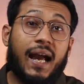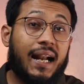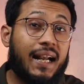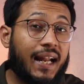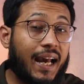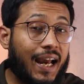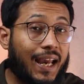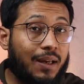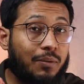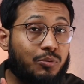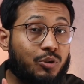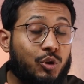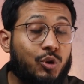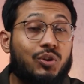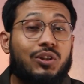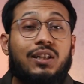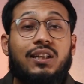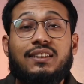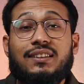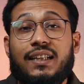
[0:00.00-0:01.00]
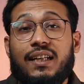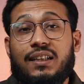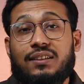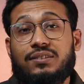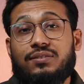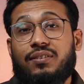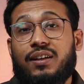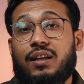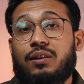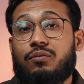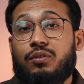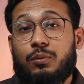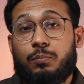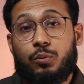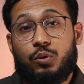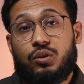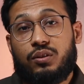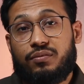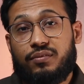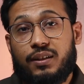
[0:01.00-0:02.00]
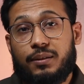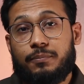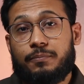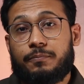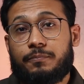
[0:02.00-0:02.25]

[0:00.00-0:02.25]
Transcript: and I am totally satisfied with both of them.